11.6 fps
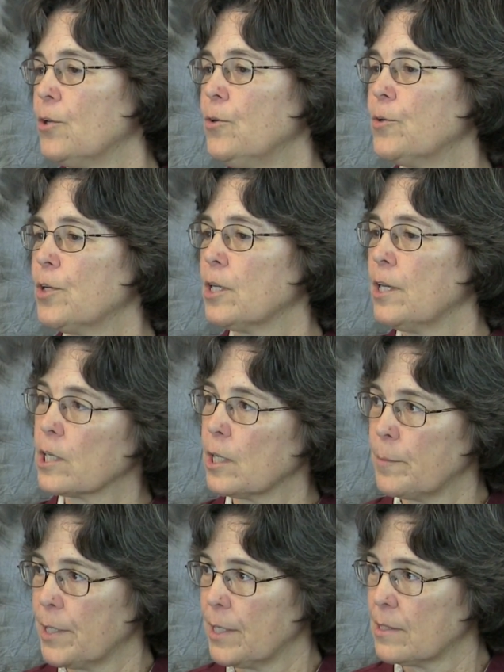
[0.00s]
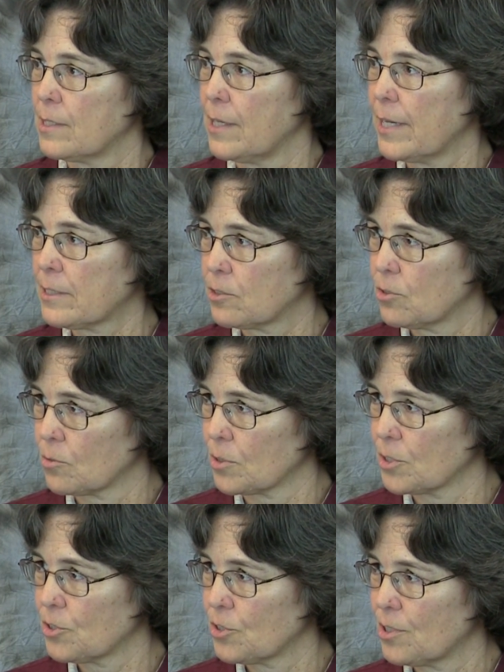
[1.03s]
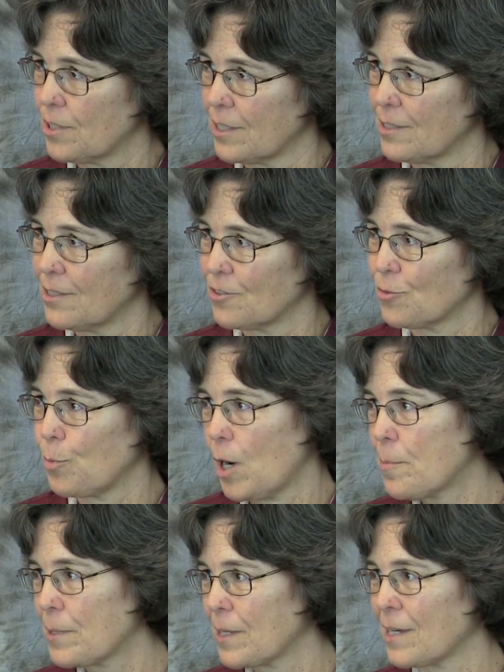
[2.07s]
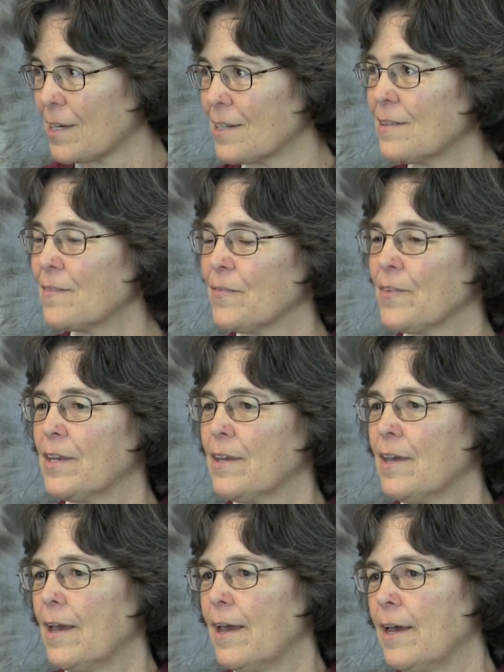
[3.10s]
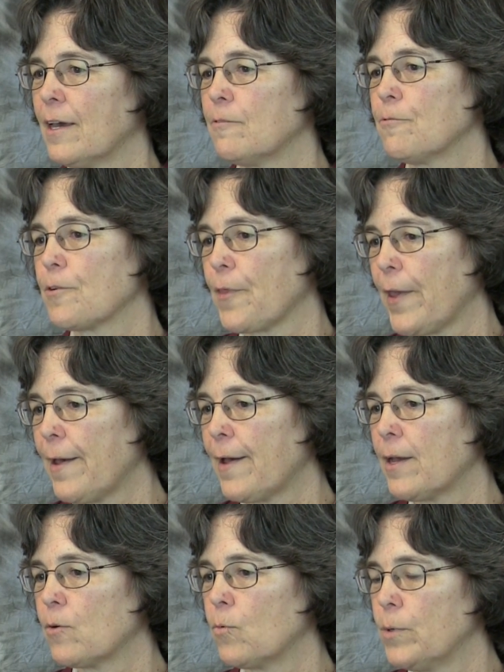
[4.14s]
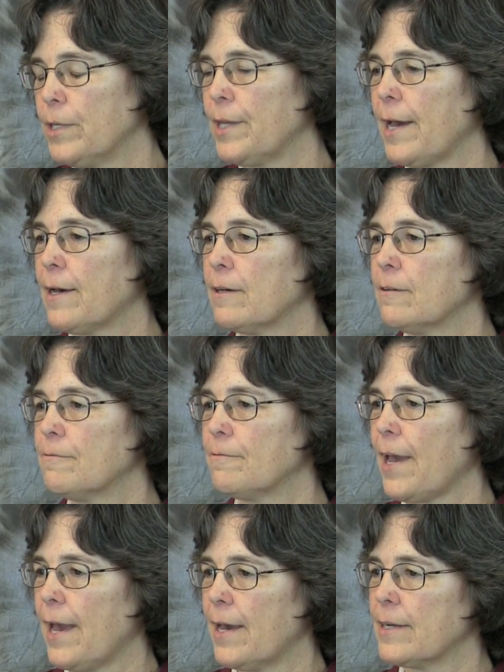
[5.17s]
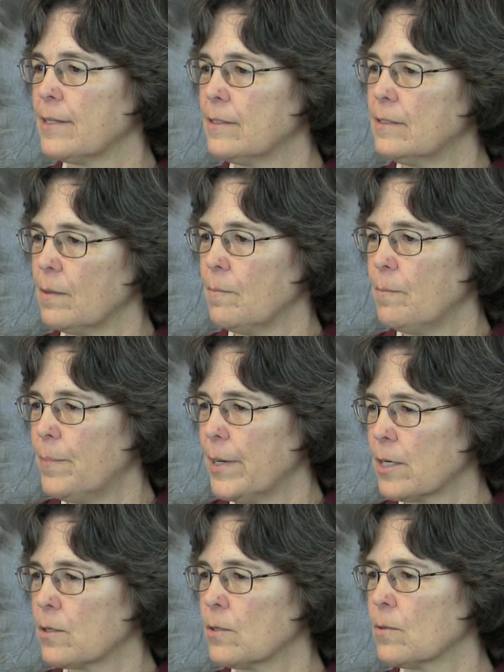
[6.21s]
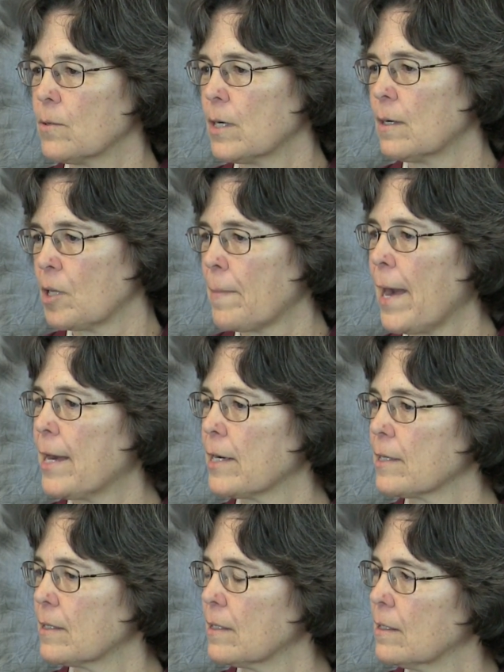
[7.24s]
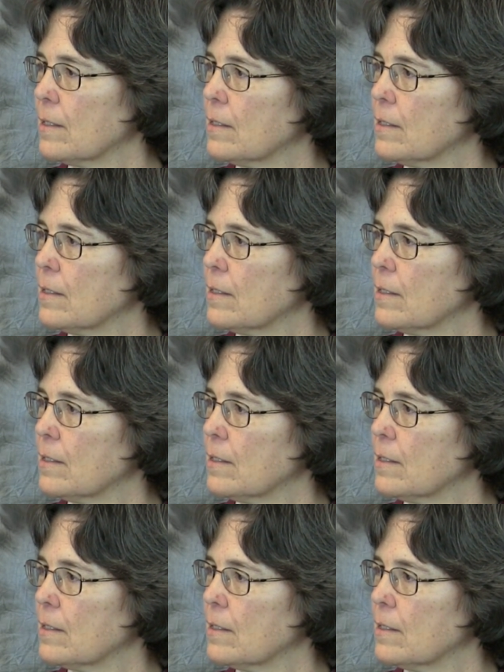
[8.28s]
You can eliminate the X source that is propagating, and for that we have added a better schematic